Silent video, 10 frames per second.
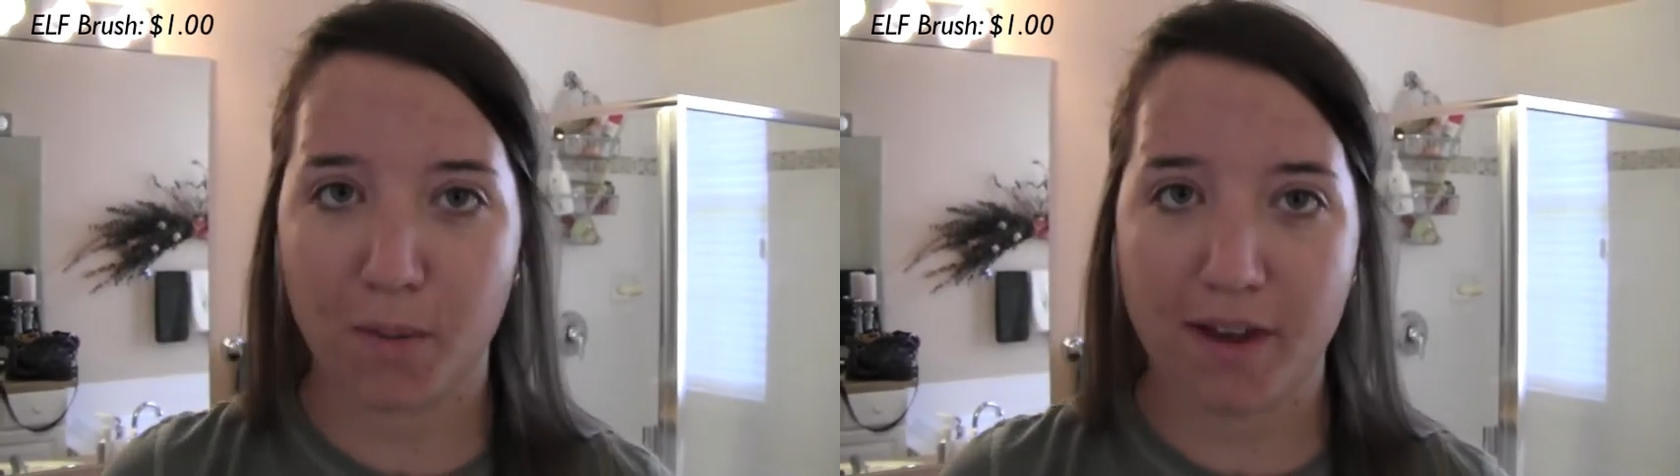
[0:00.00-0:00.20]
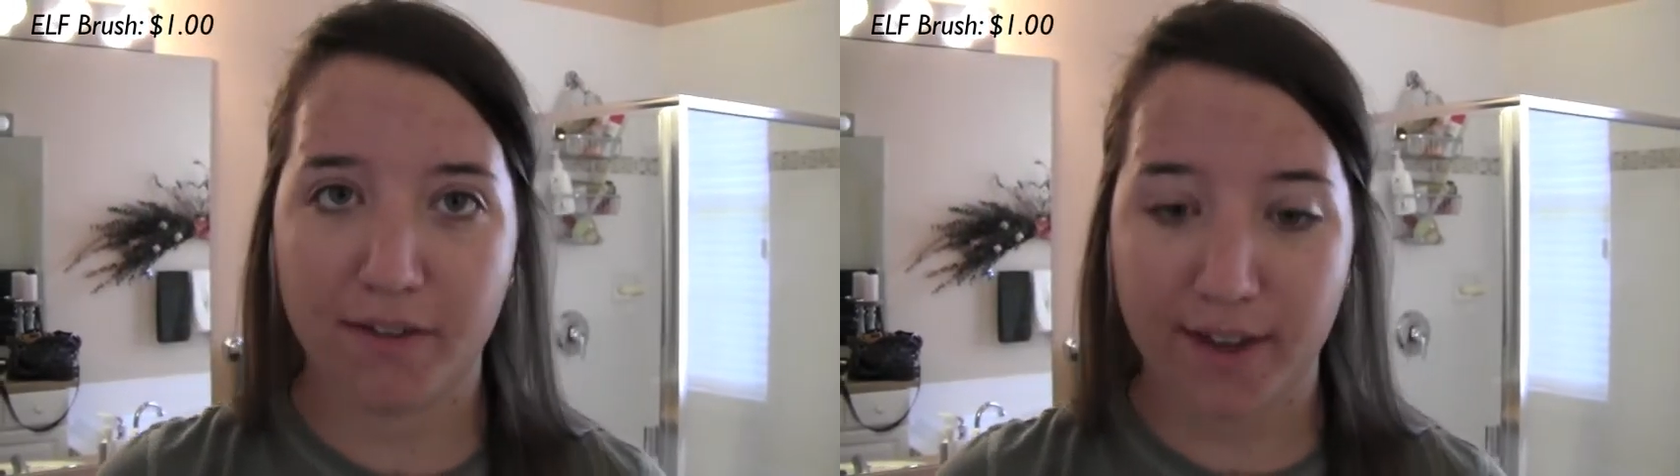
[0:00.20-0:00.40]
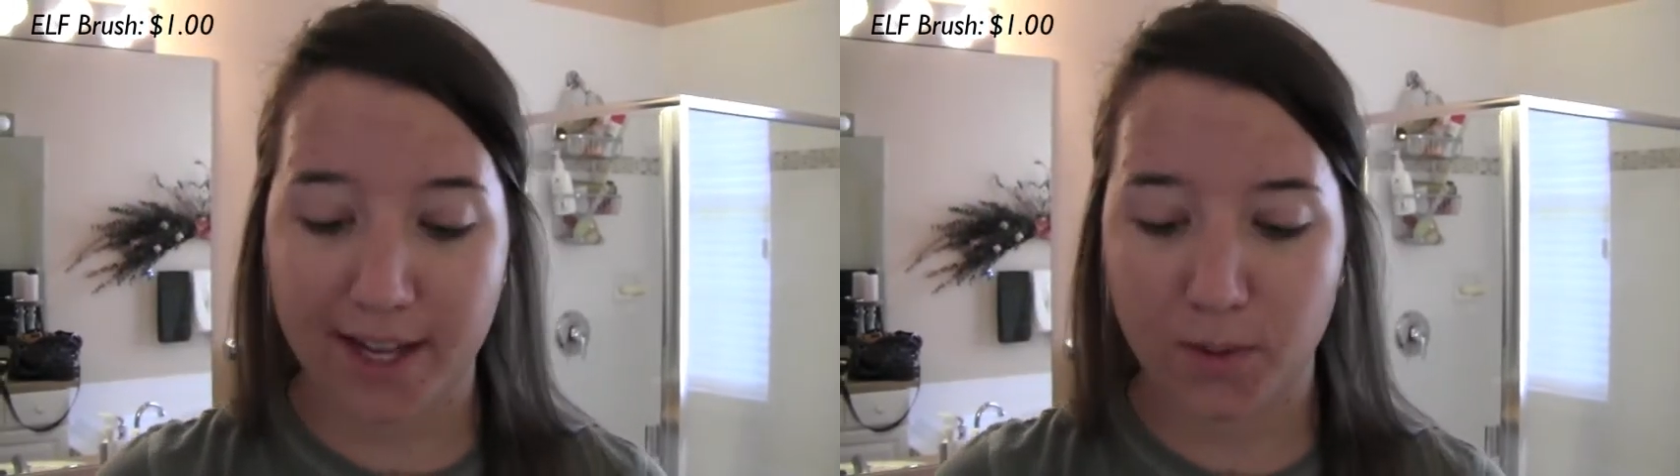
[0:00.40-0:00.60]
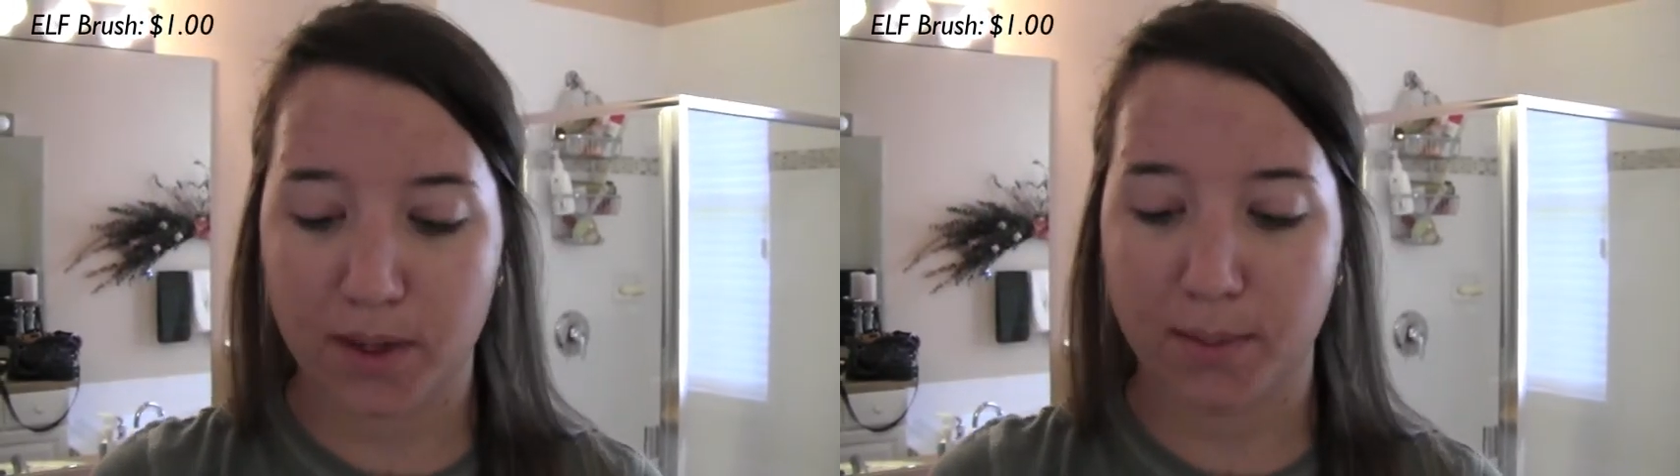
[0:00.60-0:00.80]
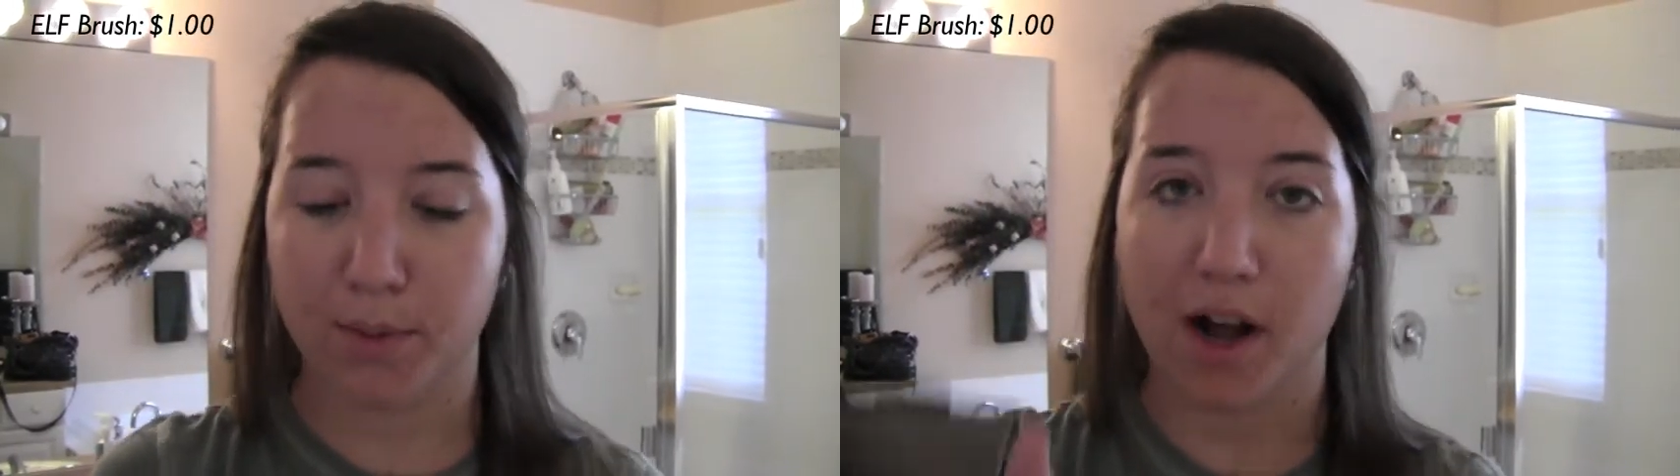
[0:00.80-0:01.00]
my face
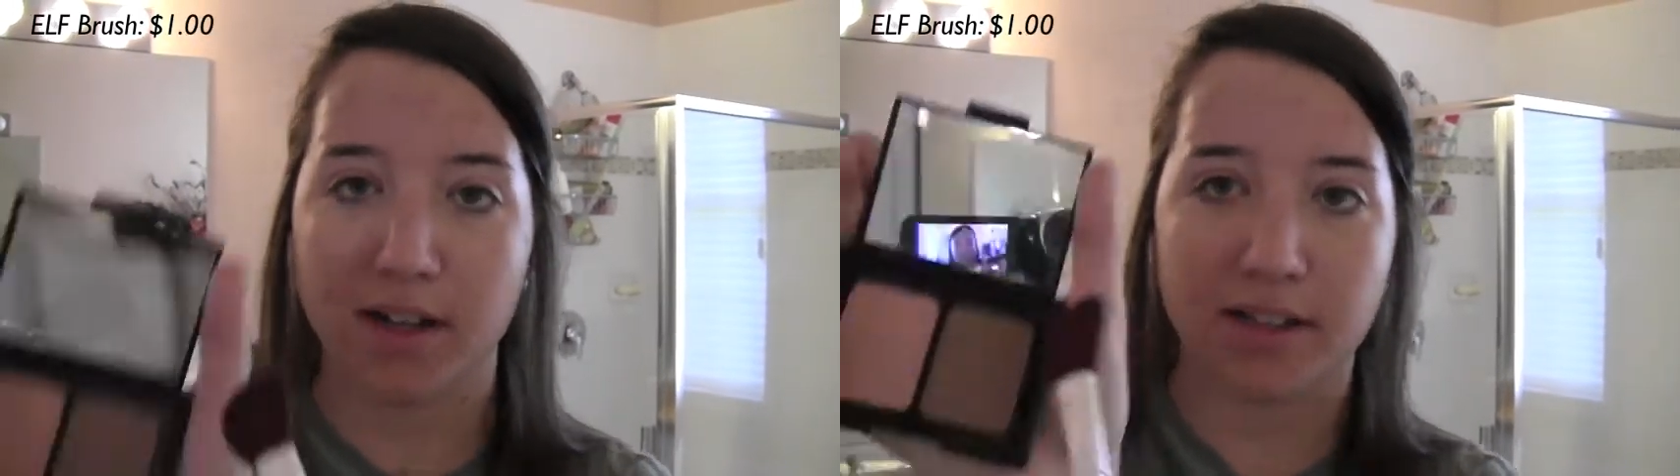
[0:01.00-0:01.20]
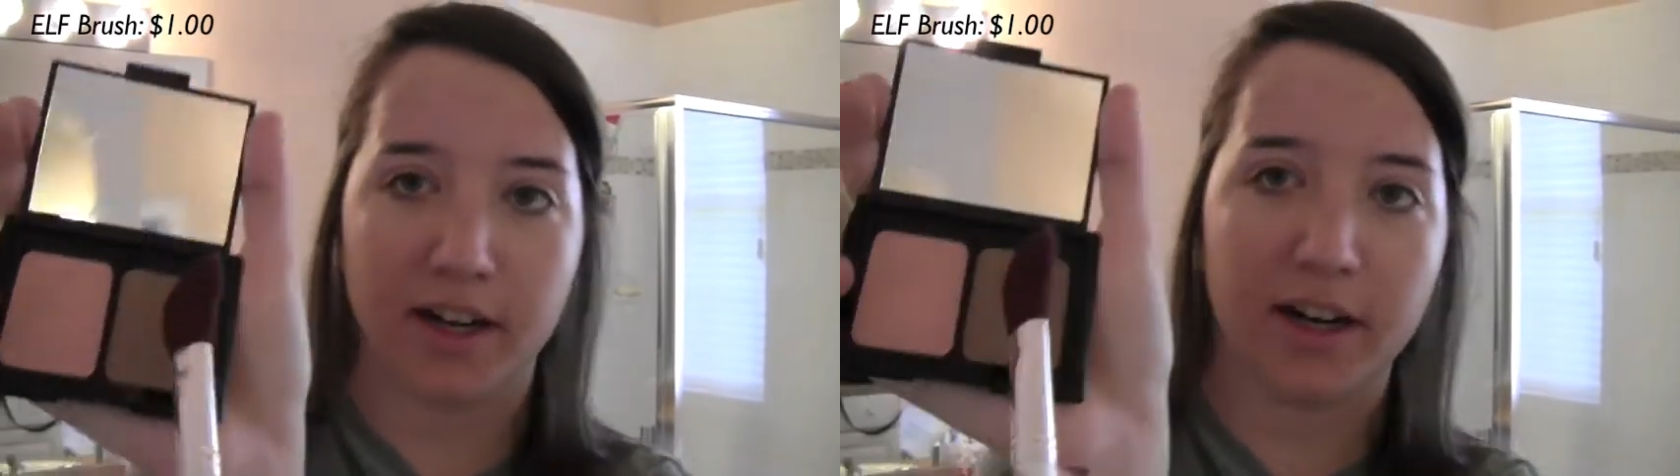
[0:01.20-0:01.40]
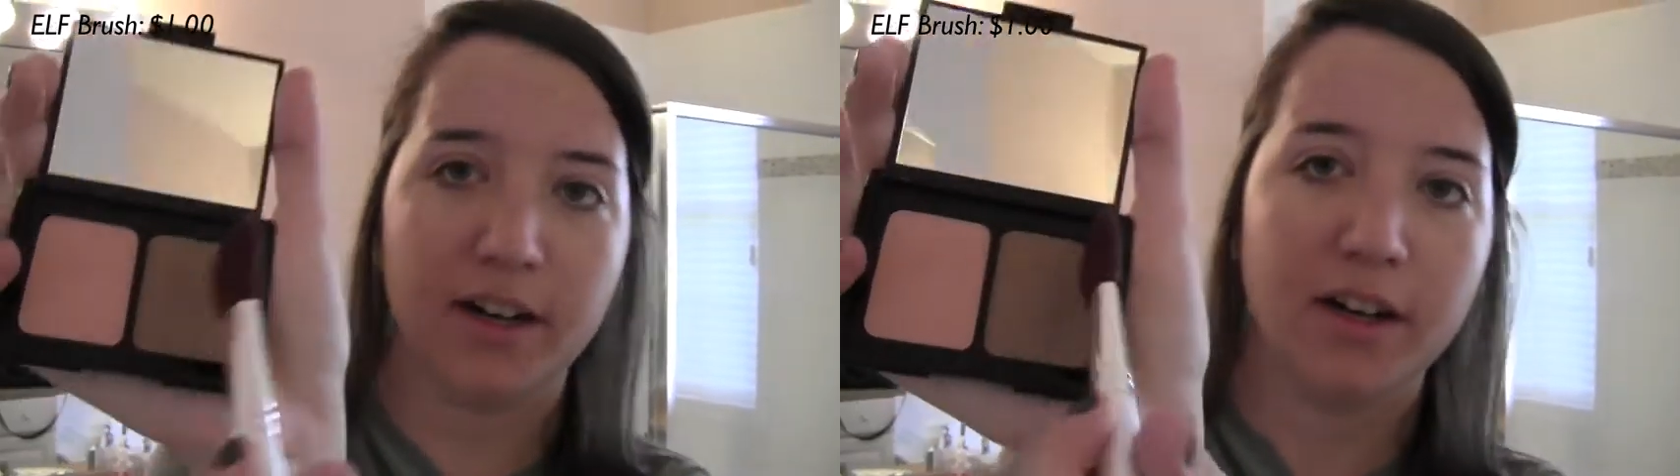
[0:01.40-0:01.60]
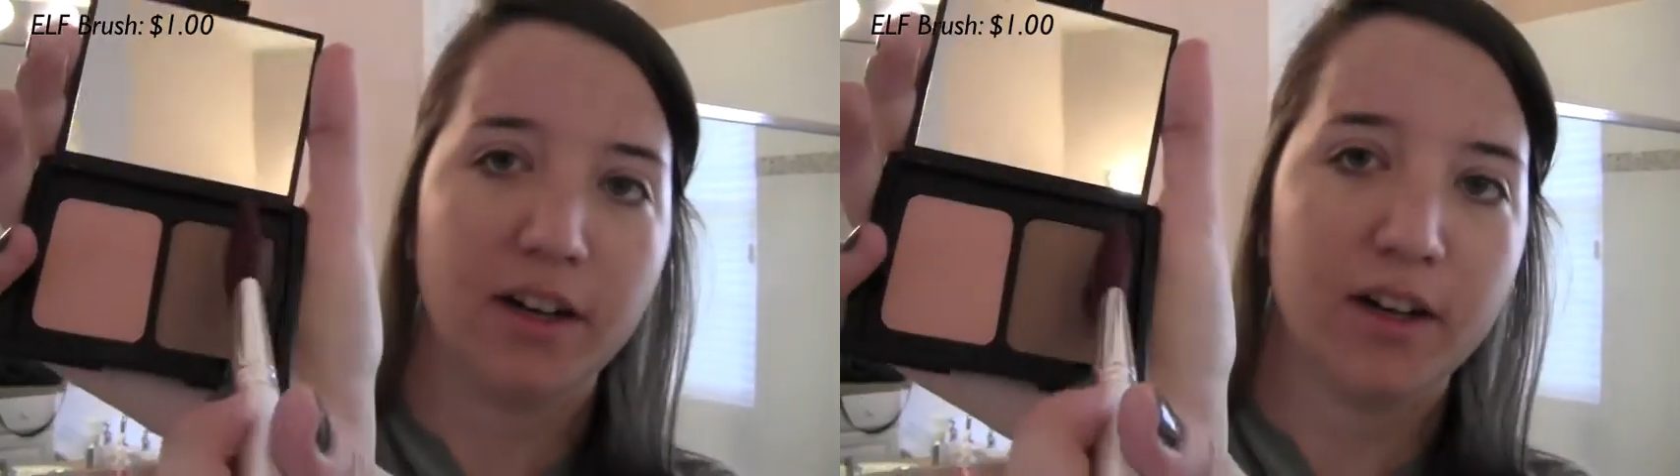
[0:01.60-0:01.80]
with the bronzer.